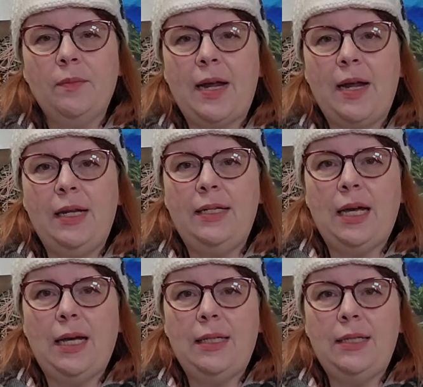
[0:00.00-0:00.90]
from my
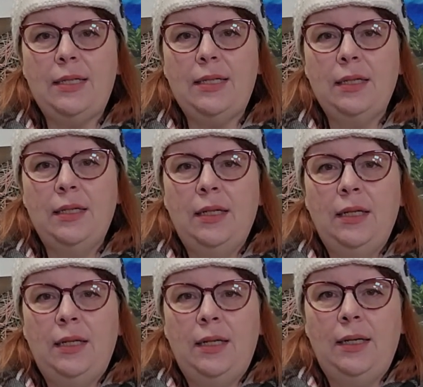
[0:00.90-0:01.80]
dad's
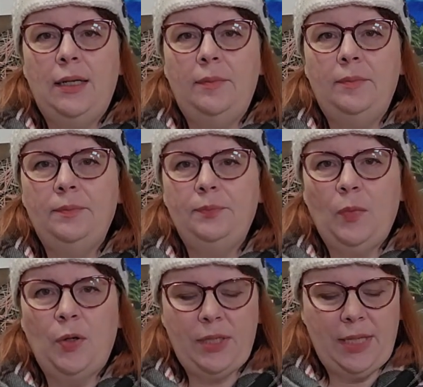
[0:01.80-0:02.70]

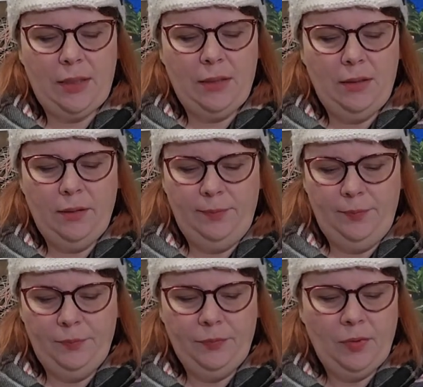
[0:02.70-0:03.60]
motorcycle,
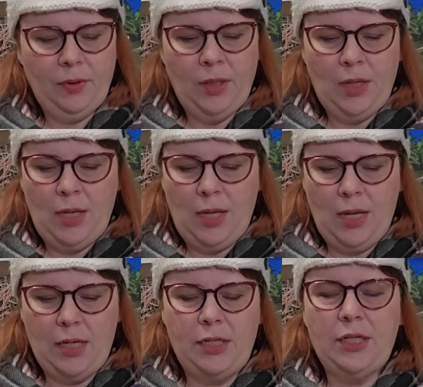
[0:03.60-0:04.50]

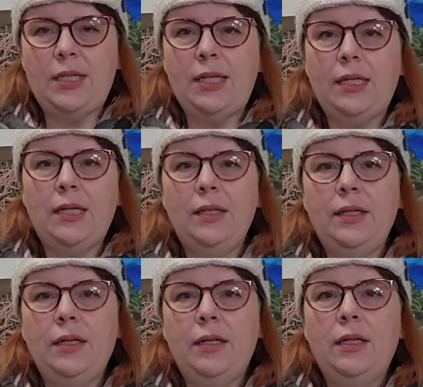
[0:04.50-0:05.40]
and I just stuck it on
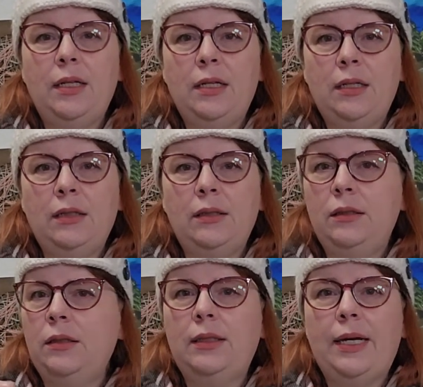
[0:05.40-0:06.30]
there.
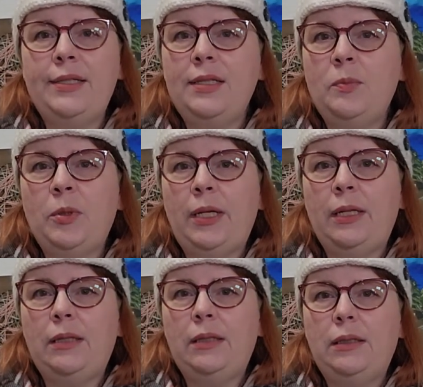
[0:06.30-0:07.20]
License plate.
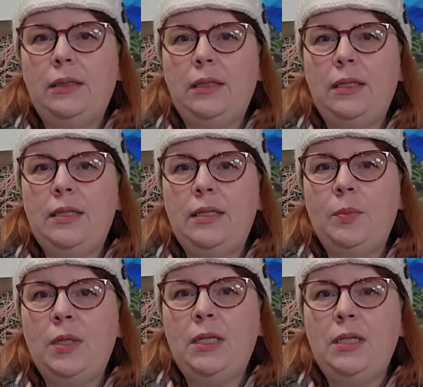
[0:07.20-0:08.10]
Easy
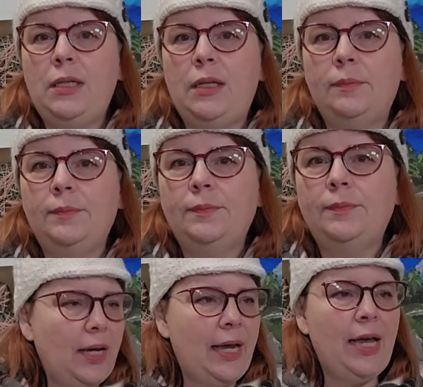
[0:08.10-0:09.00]
peasy.
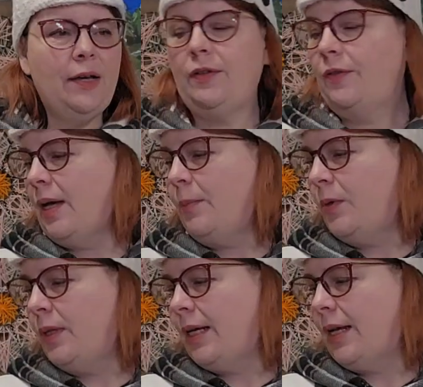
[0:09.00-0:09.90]
I have a
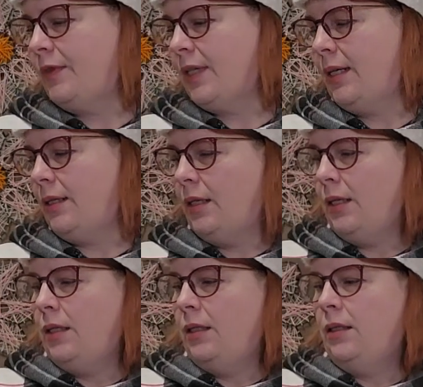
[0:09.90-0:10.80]
couple that I've done
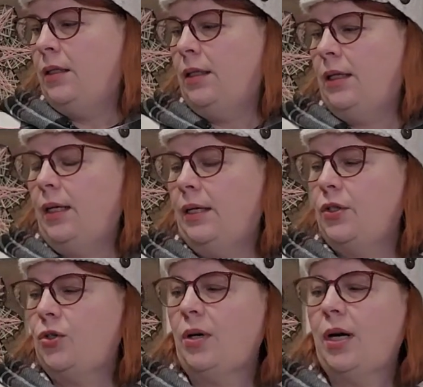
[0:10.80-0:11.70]

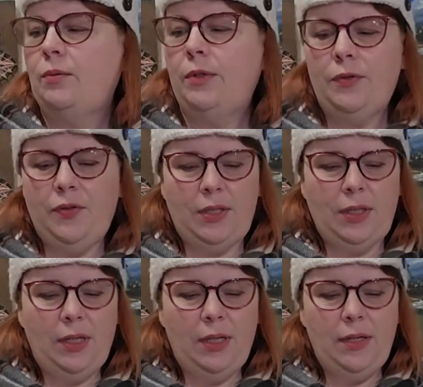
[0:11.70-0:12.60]
straw roofs
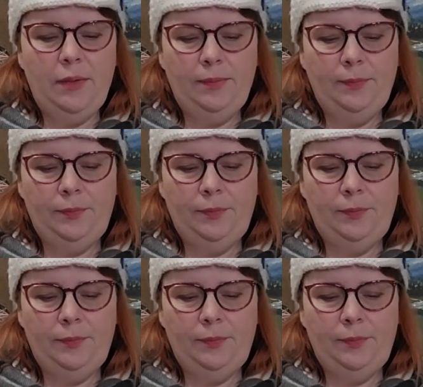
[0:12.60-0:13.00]
on.